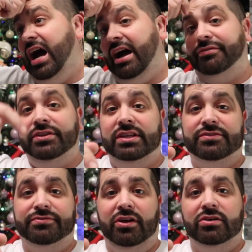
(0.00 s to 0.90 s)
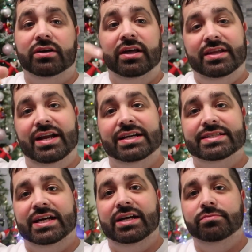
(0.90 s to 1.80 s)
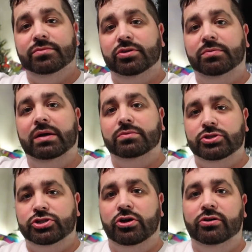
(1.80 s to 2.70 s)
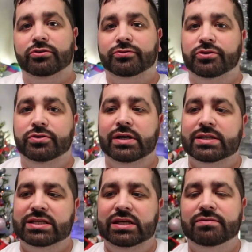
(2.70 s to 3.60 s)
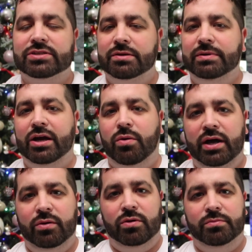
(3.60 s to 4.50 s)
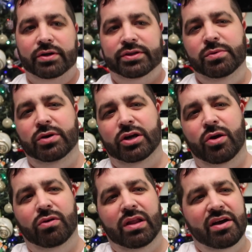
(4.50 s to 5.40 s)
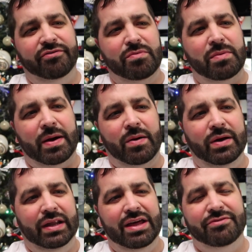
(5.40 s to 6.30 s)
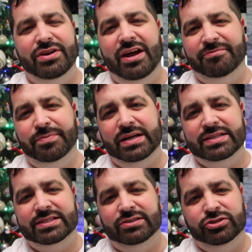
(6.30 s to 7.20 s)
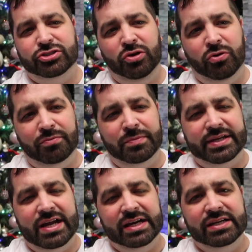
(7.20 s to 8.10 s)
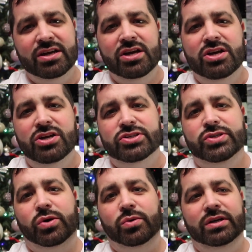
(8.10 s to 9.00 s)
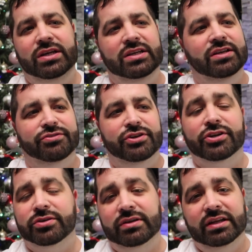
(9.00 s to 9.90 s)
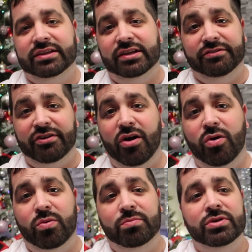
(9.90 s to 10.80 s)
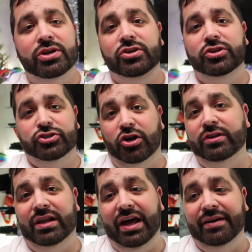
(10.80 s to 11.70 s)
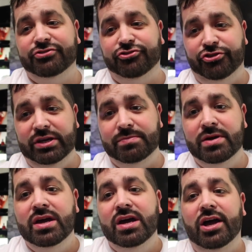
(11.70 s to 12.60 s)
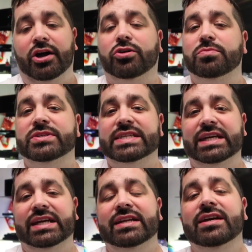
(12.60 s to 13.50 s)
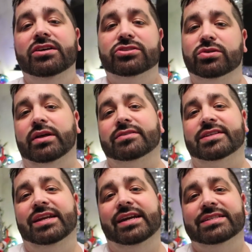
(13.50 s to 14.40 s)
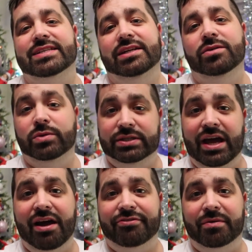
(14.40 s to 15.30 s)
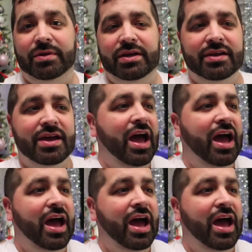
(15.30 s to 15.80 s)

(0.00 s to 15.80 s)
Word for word: after this vlog at the night time, you'll be able to join us for New Year's Eve. It's going to be a quiet one, but I think we're going to go live from about 11, half past, till just over midnight. So if you're not doing anything, if you're at home, join the live stream and come and see in 2018 with the R family.